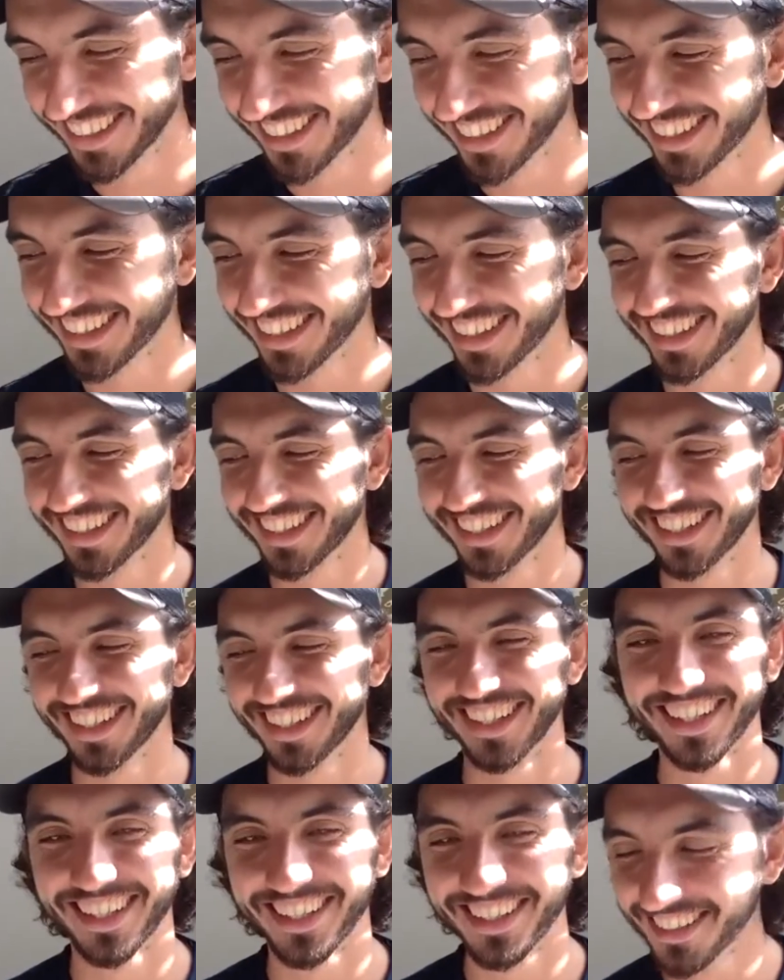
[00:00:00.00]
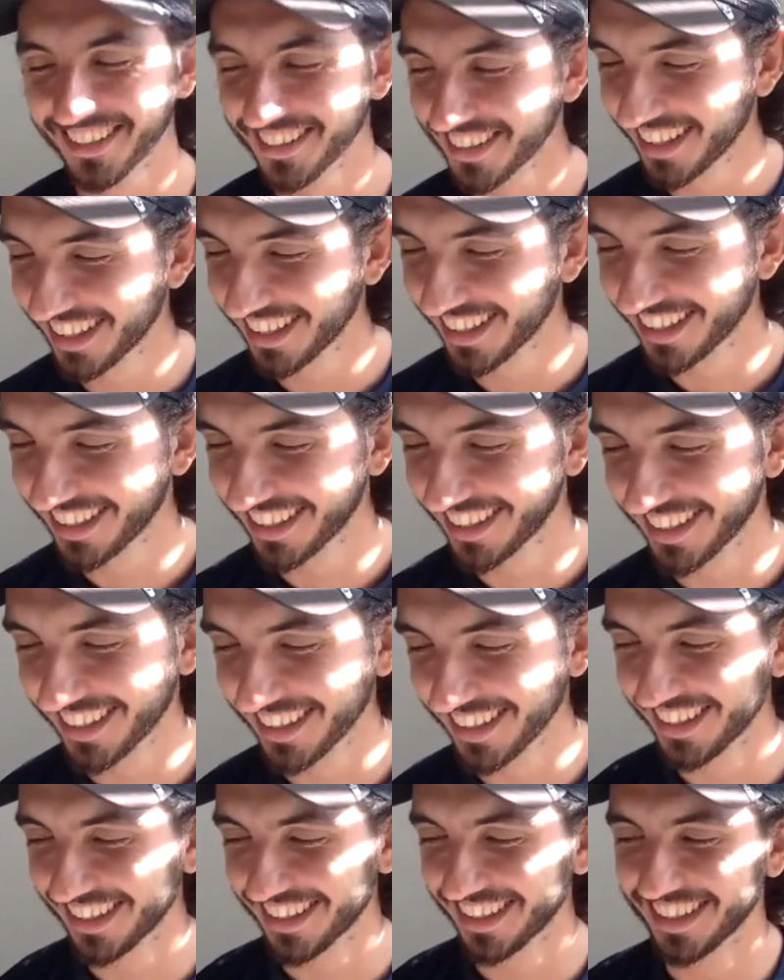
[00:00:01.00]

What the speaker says: quality. Yeah, that's it. I think